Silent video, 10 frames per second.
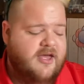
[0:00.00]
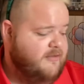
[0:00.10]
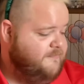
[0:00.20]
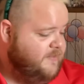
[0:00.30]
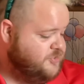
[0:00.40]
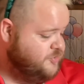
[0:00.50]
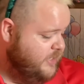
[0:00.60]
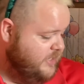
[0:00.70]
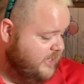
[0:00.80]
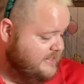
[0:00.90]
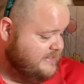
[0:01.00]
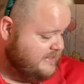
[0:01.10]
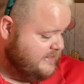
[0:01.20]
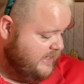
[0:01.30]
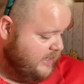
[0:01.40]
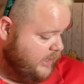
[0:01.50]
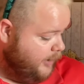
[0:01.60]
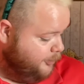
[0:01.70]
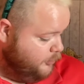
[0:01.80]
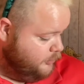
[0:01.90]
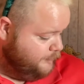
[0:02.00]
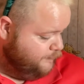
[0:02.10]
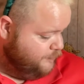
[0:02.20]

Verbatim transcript: featuring a Disney couple.